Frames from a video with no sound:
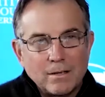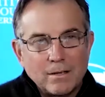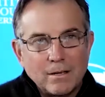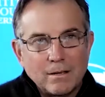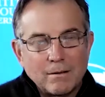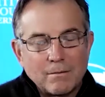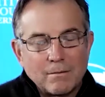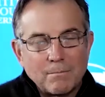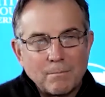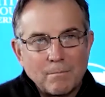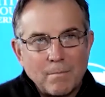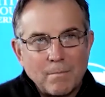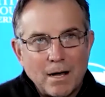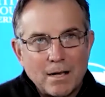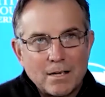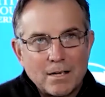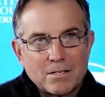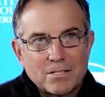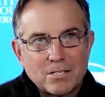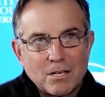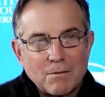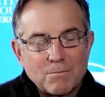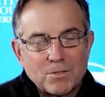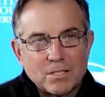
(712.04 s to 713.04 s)
my
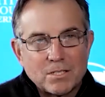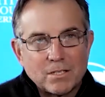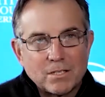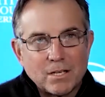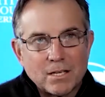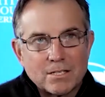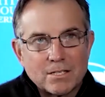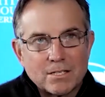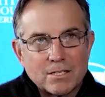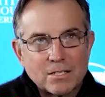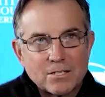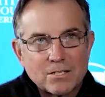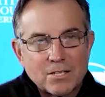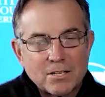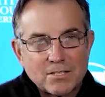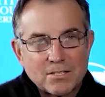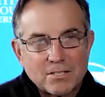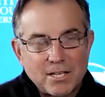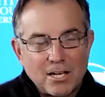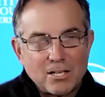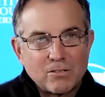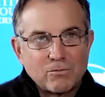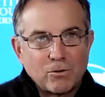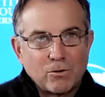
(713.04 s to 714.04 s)
assumption is a
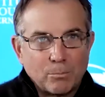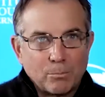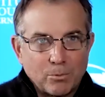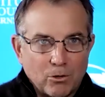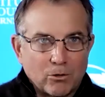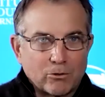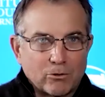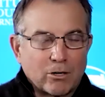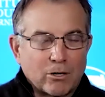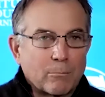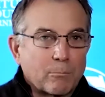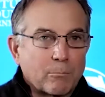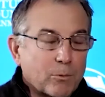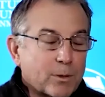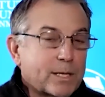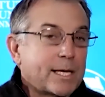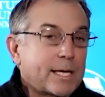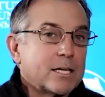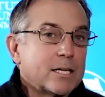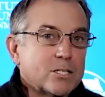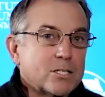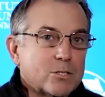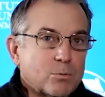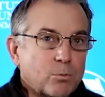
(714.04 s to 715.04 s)
successful program
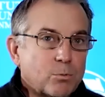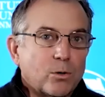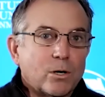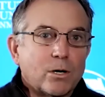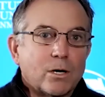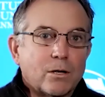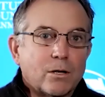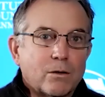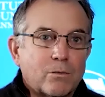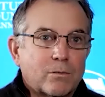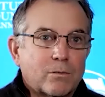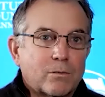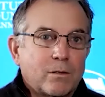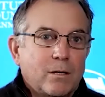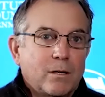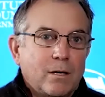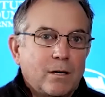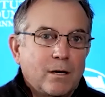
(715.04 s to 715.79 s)
begins with